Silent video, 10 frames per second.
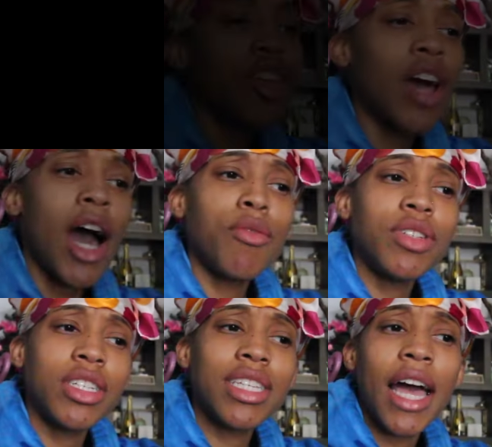And you know, I
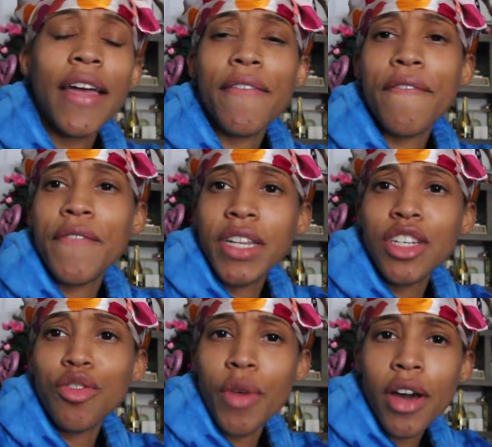was just like
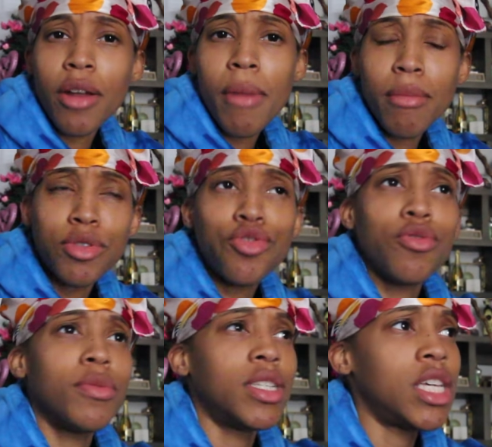feeling around on my
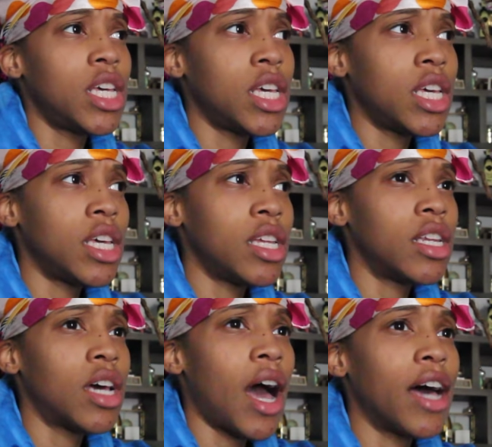boobs and